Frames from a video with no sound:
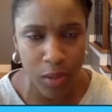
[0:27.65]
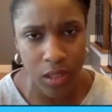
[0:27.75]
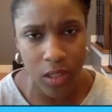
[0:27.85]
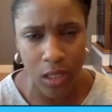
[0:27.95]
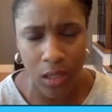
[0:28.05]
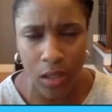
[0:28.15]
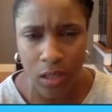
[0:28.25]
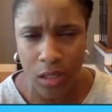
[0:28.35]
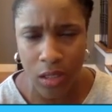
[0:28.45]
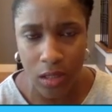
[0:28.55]
but still,
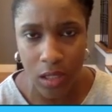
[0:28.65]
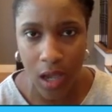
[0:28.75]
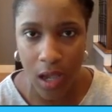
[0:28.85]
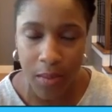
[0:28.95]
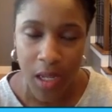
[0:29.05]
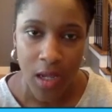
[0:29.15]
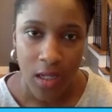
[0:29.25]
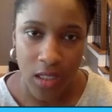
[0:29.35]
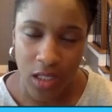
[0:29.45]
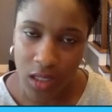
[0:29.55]
it's a good time
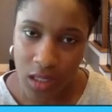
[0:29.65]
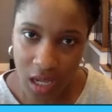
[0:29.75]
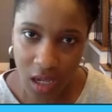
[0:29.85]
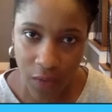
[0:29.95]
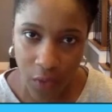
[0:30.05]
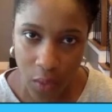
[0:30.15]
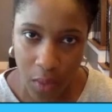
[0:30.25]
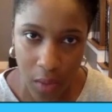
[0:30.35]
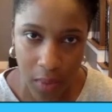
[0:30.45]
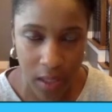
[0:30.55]
to just take a few
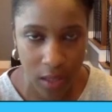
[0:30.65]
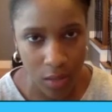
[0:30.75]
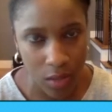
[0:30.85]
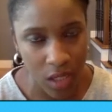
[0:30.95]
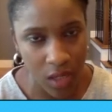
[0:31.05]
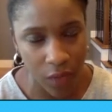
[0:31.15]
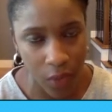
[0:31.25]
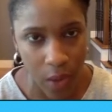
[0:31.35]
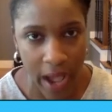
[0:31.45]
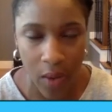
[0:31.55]
moments or take a
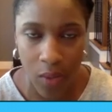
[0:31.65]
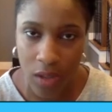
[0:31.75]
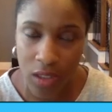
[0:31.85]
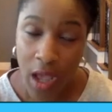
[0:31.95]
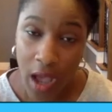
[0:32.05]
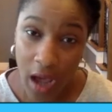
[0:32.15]
few hours